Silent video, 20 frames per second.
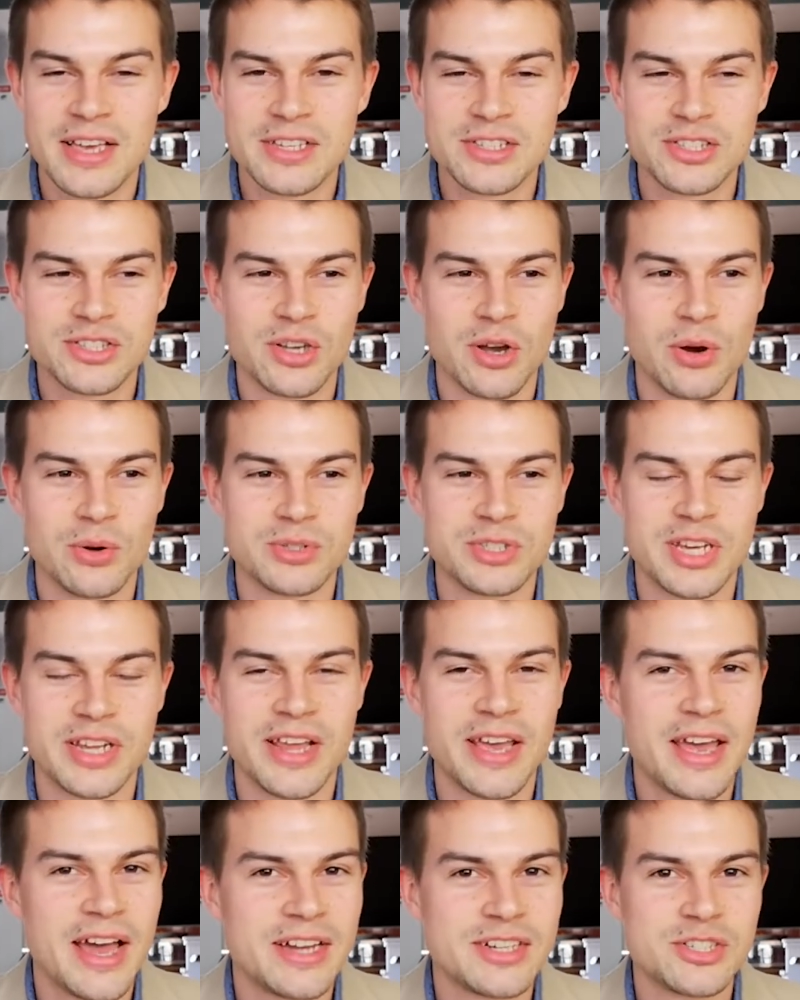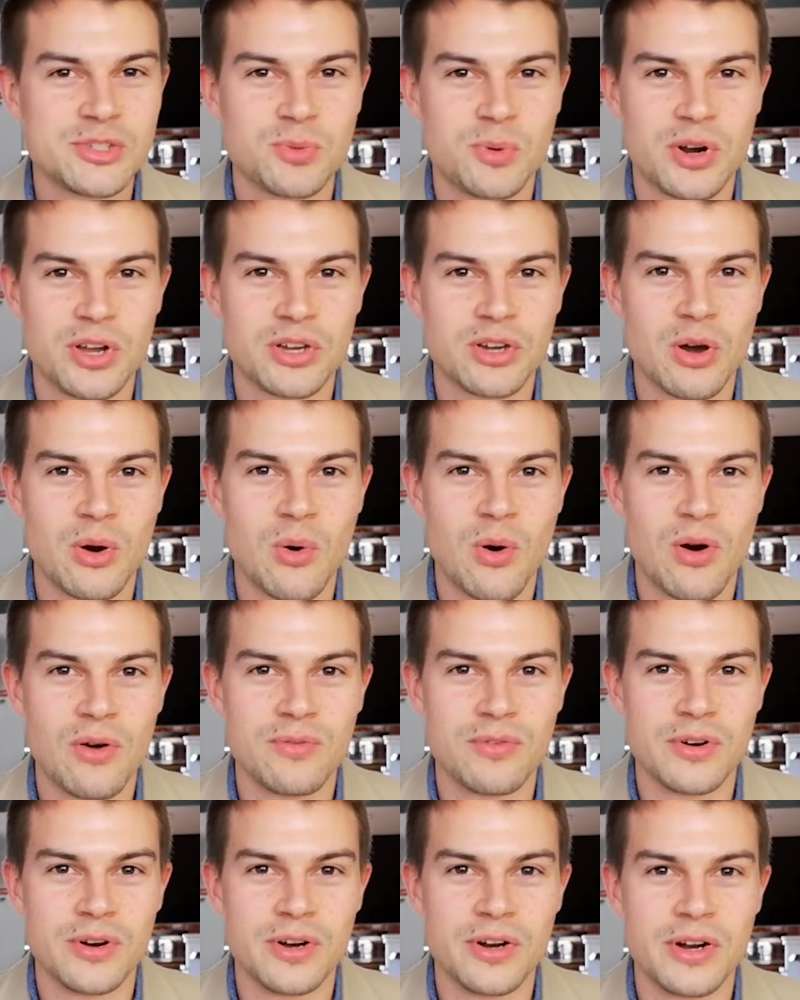So today I just want to go
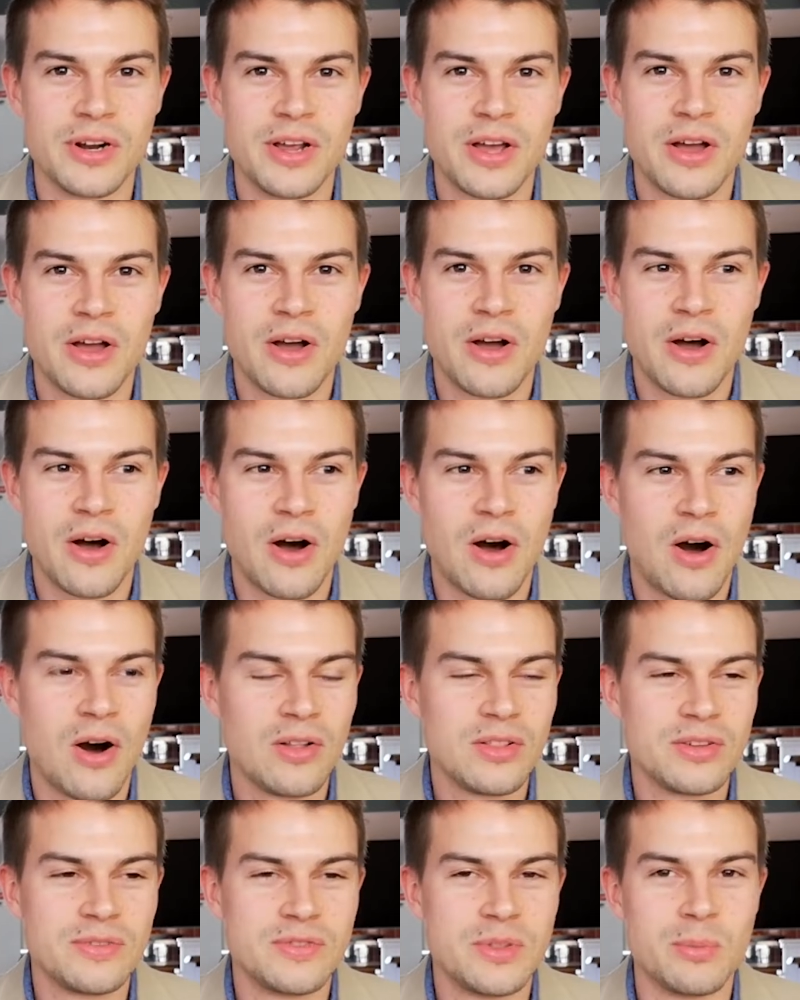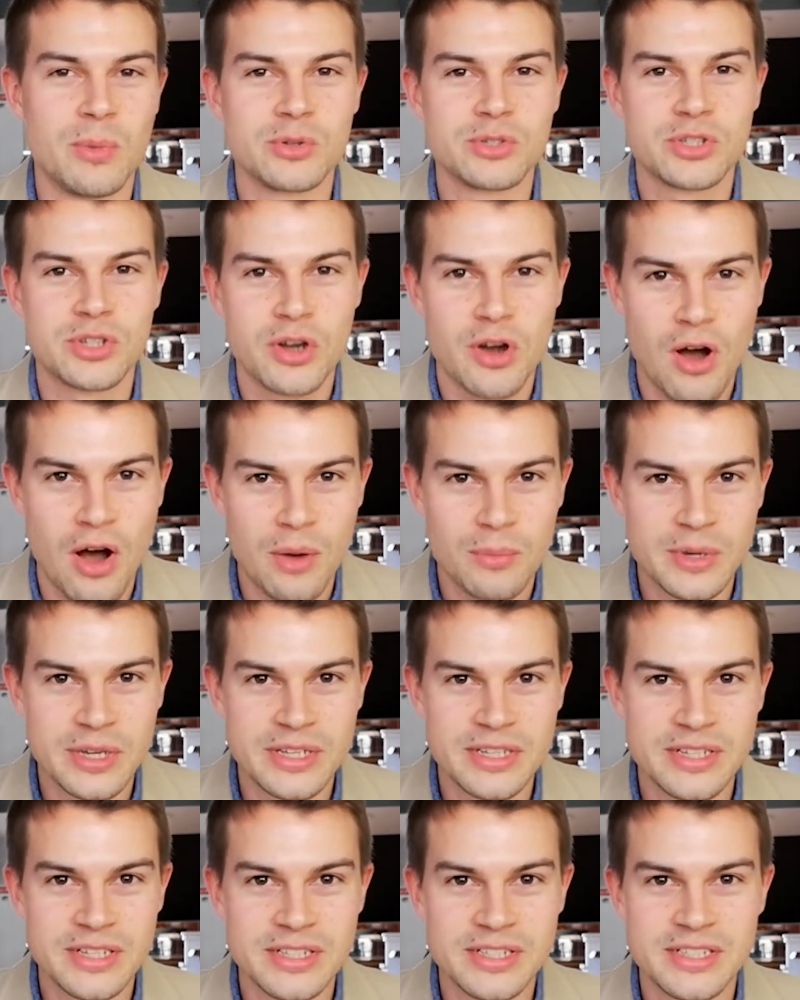over all of the most
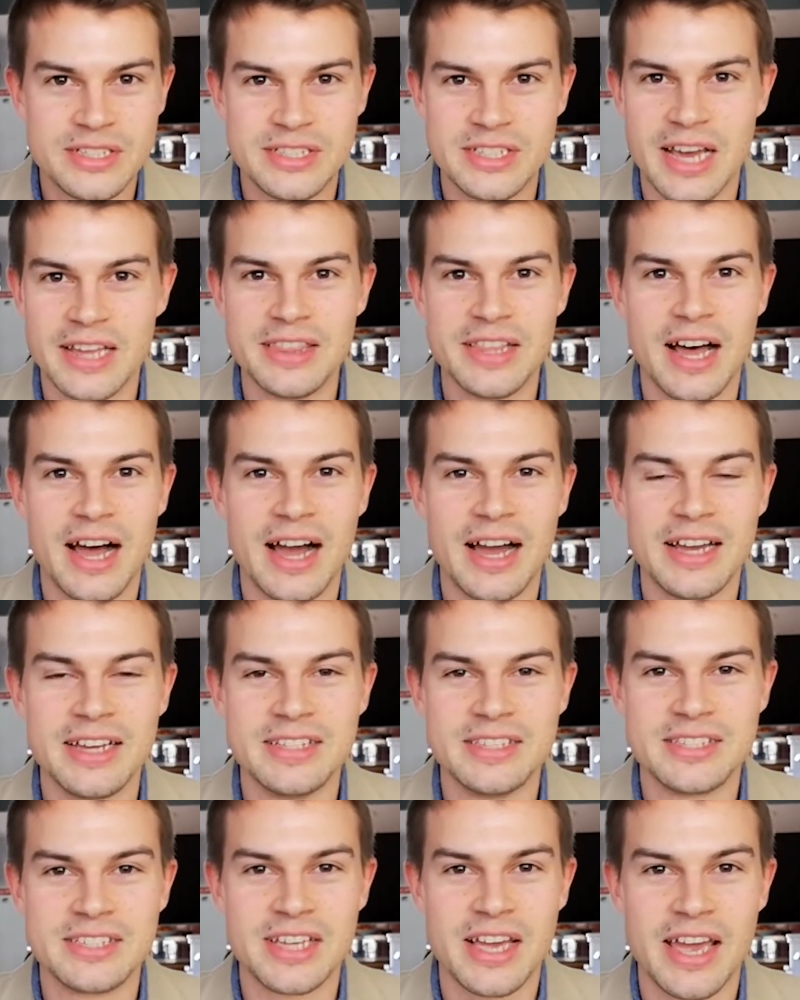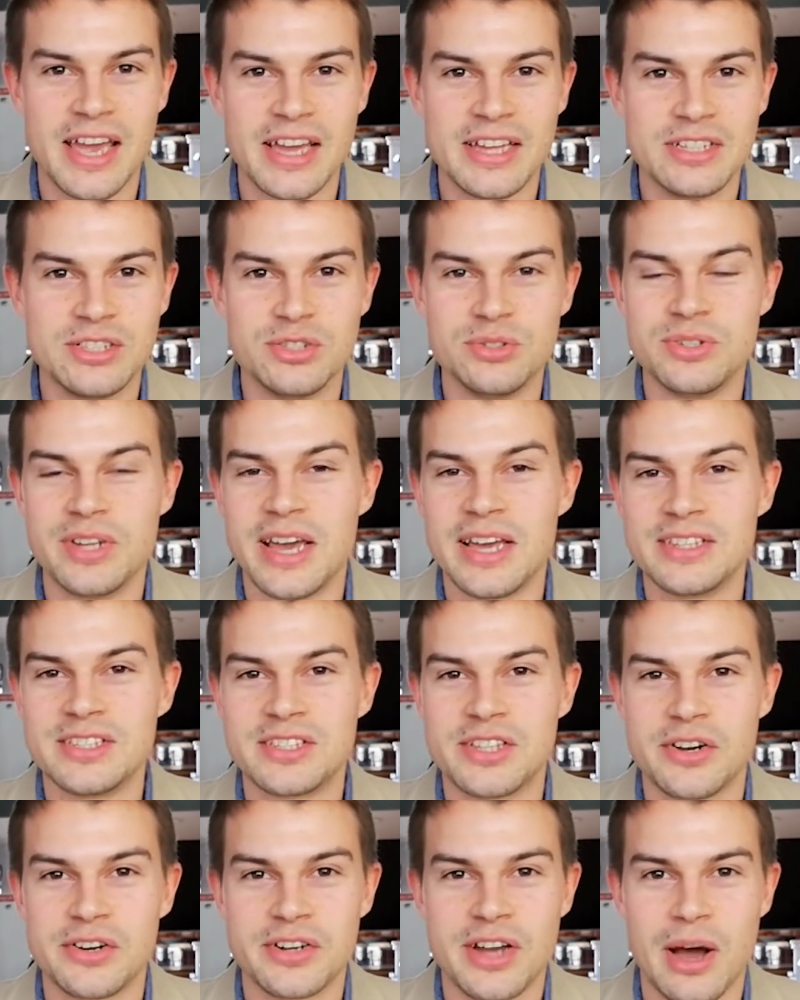common deadlines and due
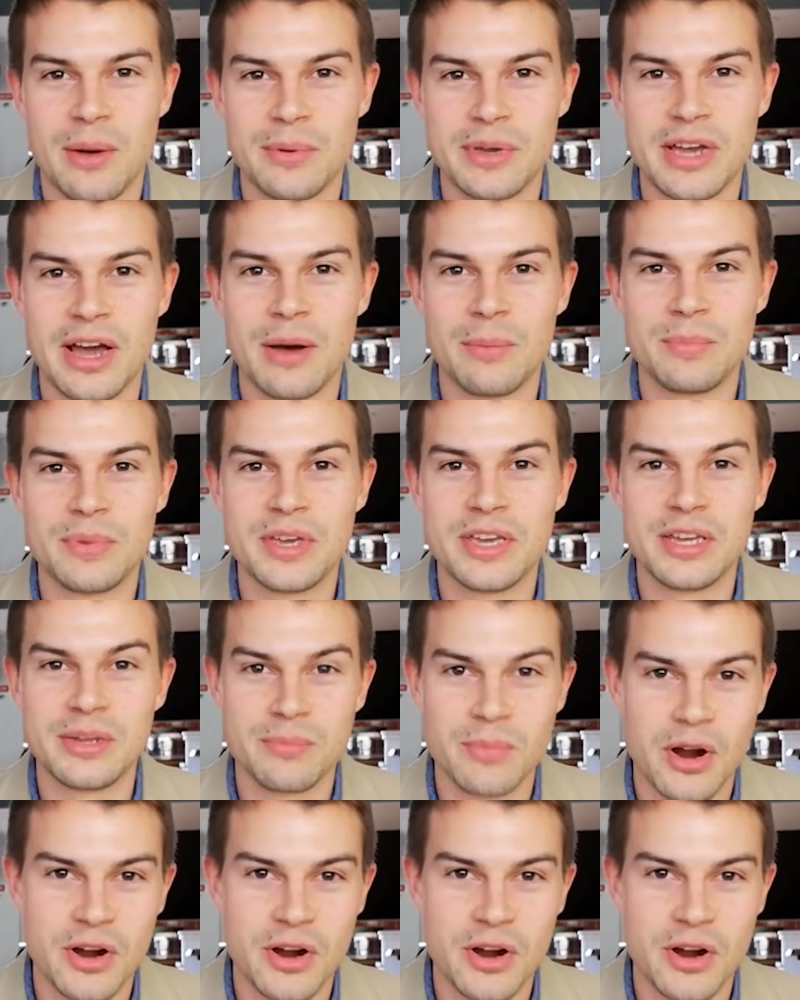dates that are coming up in